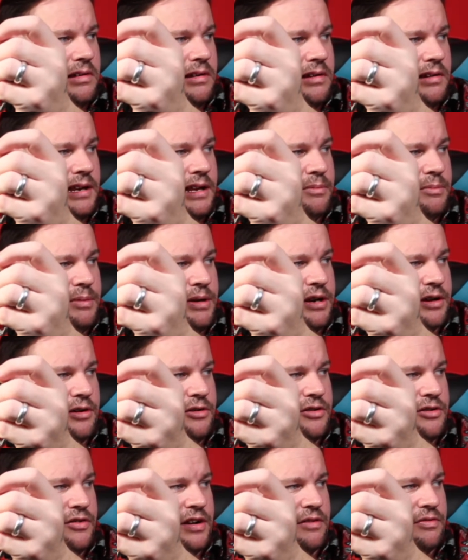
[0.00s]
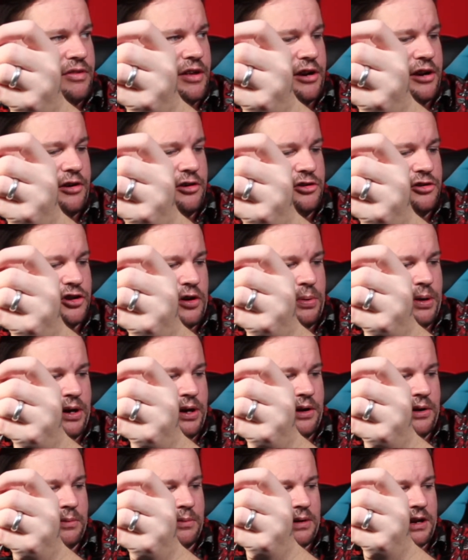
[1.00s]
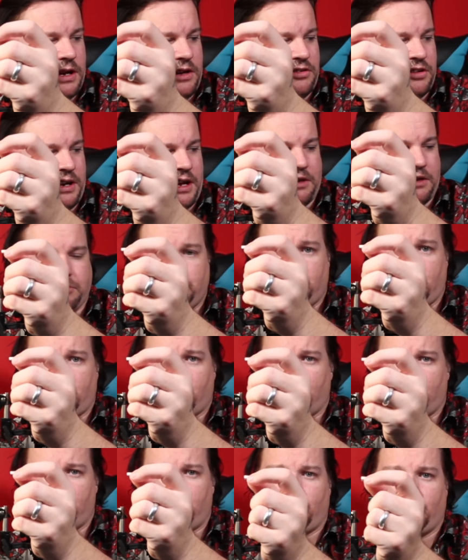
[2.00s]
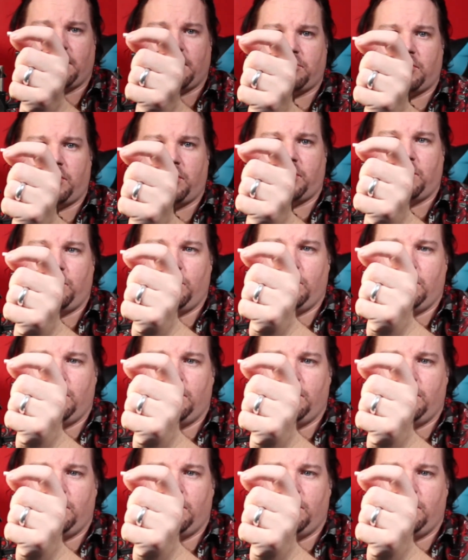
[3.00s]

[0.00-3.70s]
Let me know. Do you think I've done a good job placing that sticker upon that tile?